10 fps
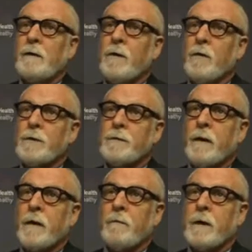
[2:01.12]
In the course
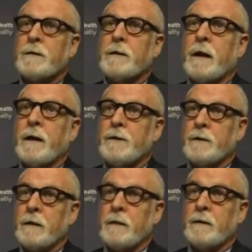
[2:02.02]
of our
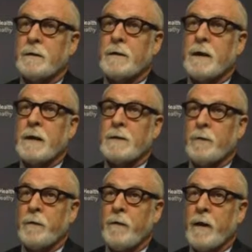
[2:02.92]
investigation into this
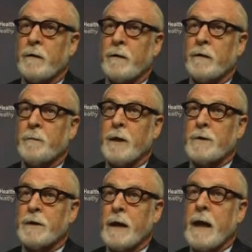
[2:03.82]
case, we found that the
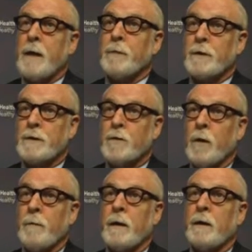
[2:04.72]
patient had been
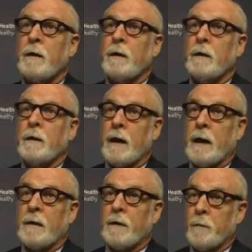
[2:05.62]
swimming
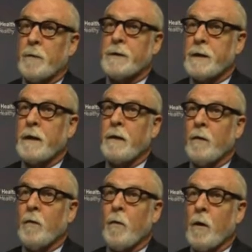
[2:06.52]
at a
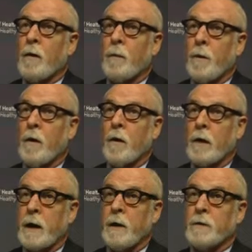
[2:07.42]
particular water
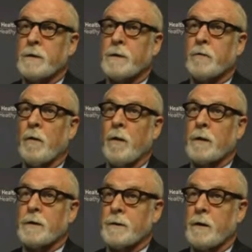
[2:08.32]
park here in Central
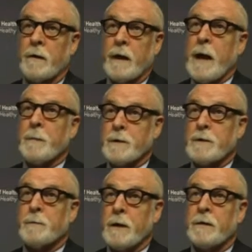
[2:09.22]
Arkansas that
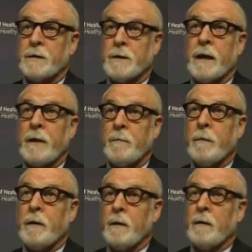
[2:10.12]
happens to be the
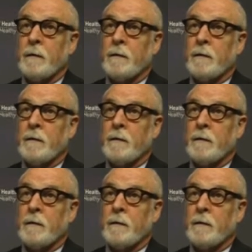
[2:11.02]
same